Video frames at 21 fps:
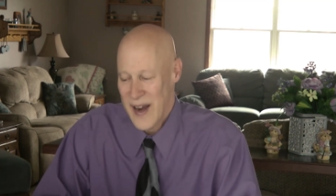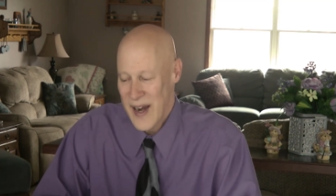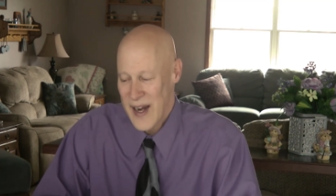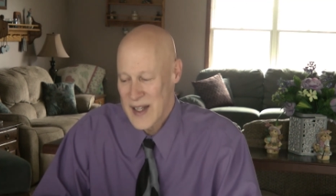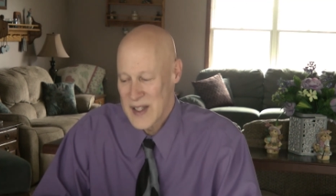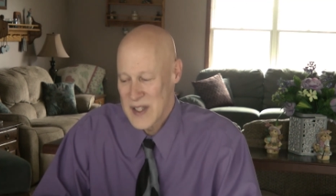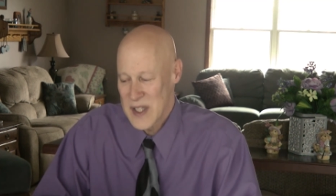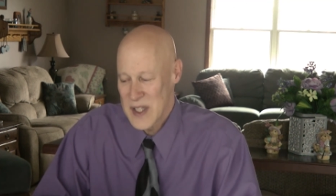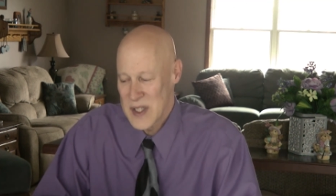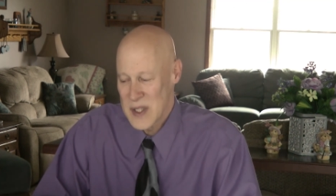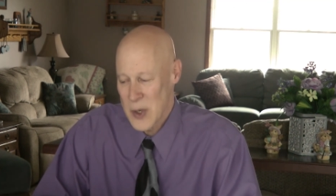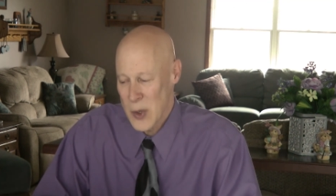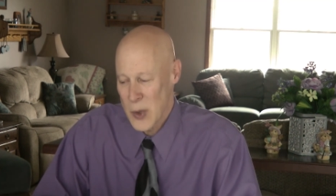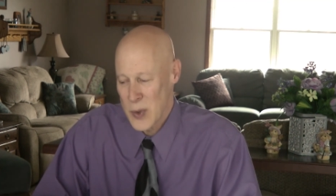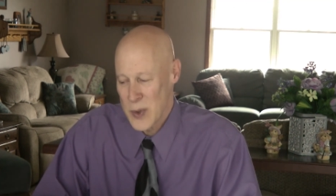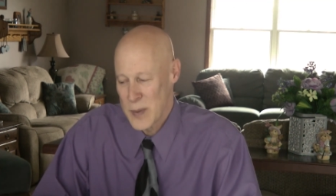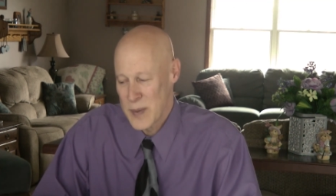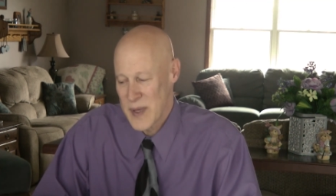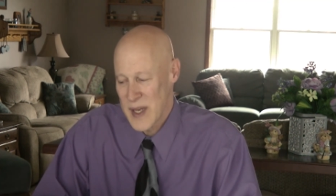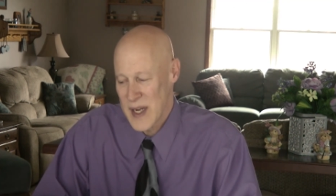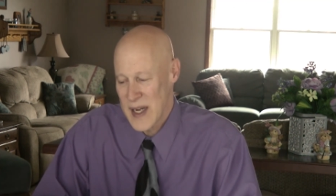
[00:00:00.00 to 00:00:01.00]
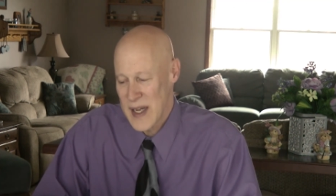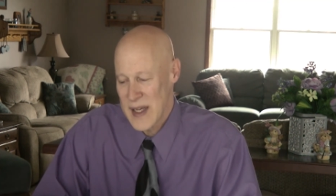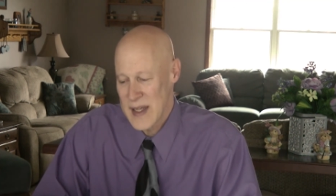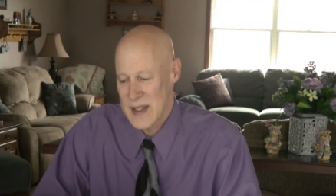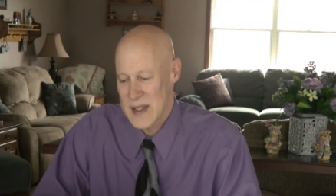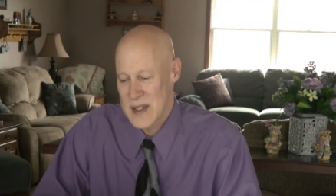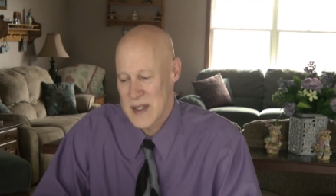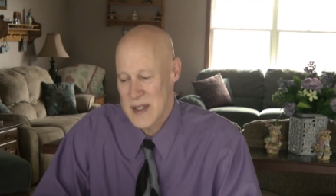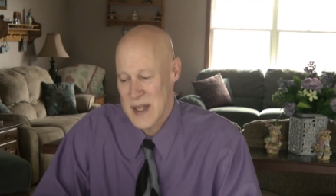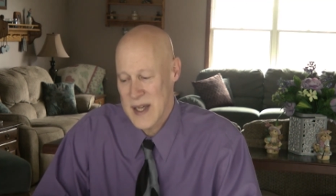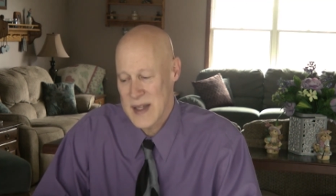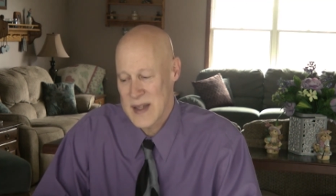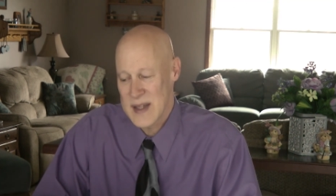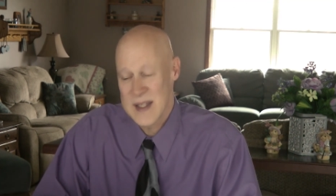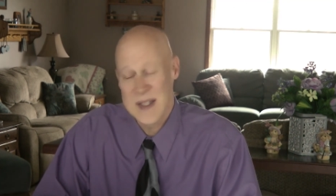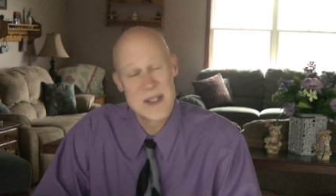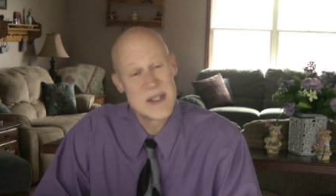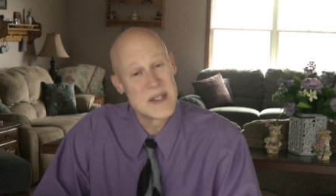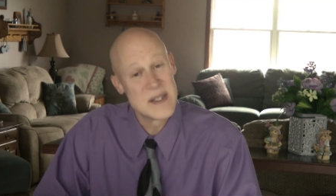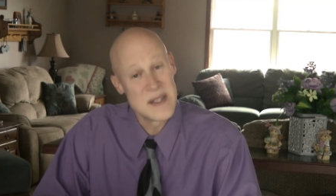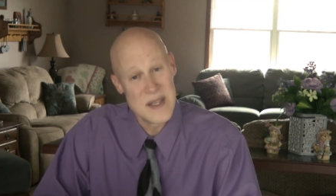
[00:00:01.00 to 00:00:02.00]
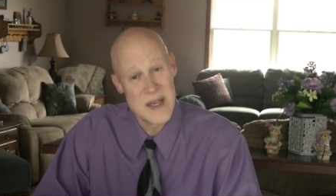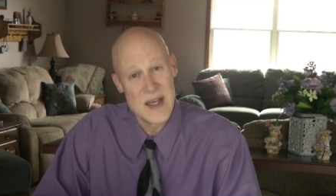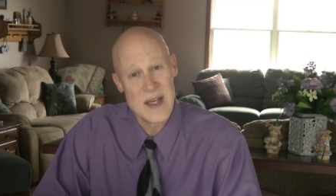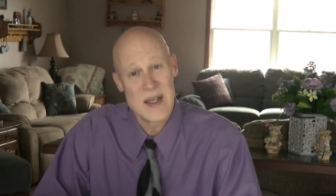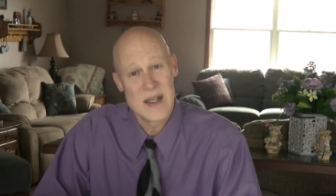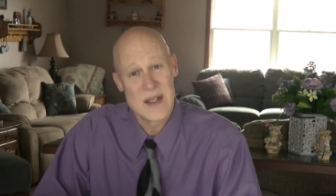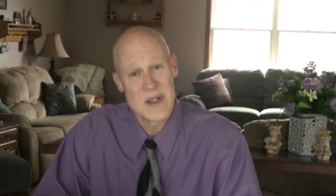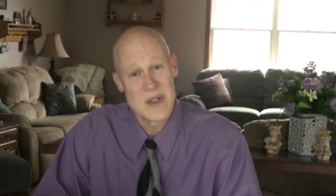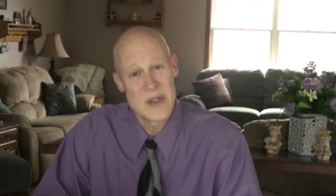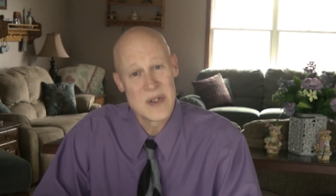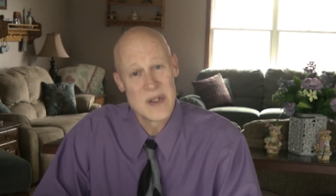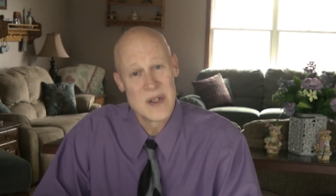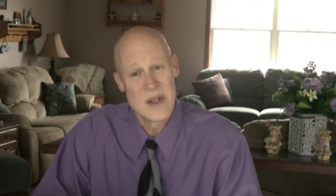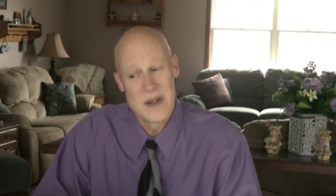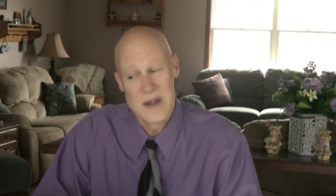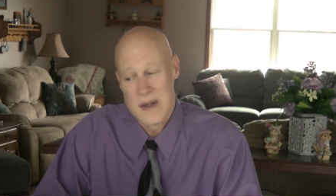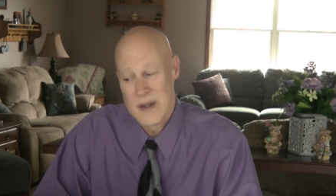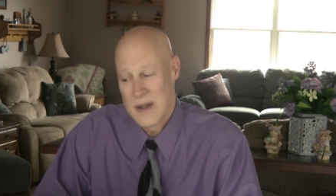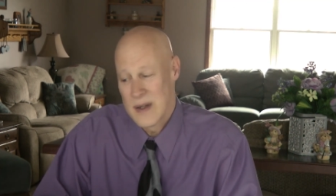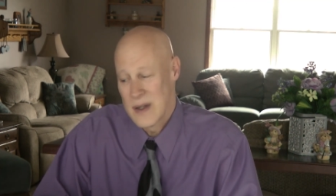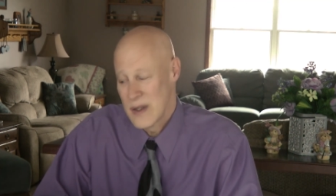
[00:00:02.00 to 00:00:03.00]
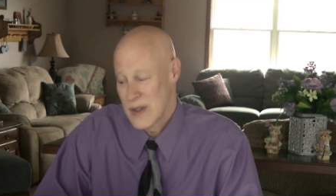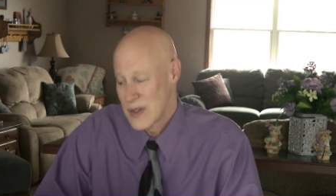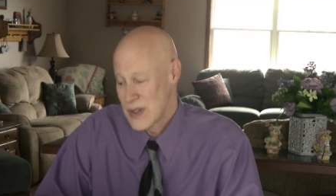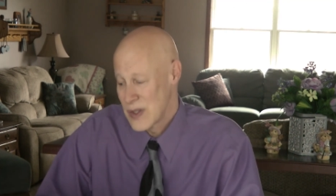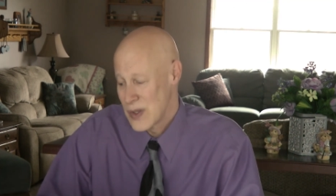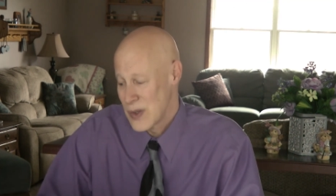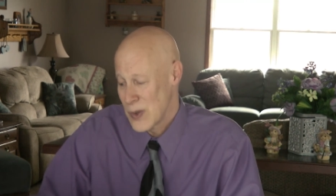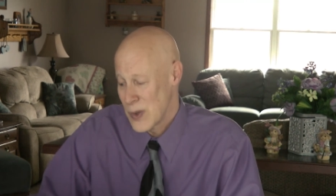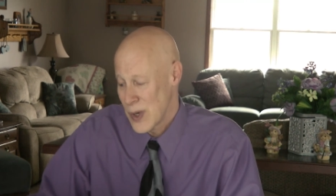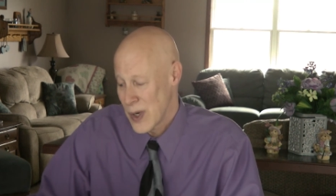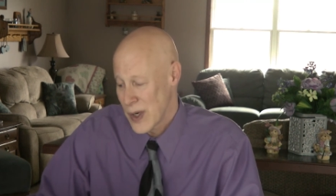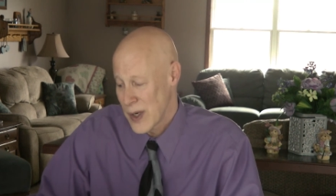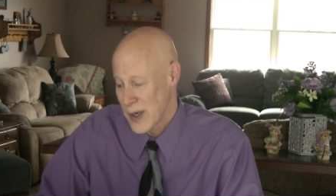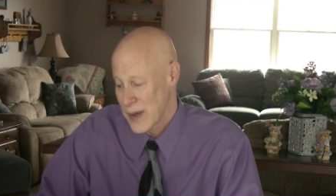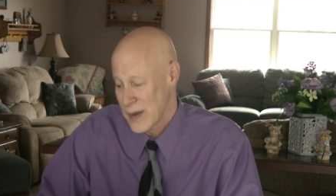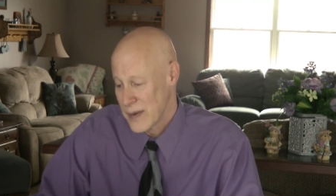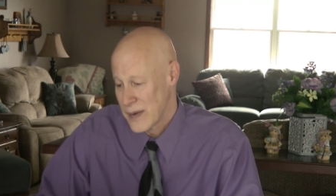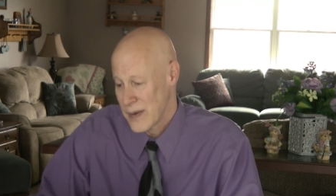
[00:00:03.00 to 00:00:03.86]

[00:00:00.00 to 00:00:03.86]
And she told him that he had said these things to her.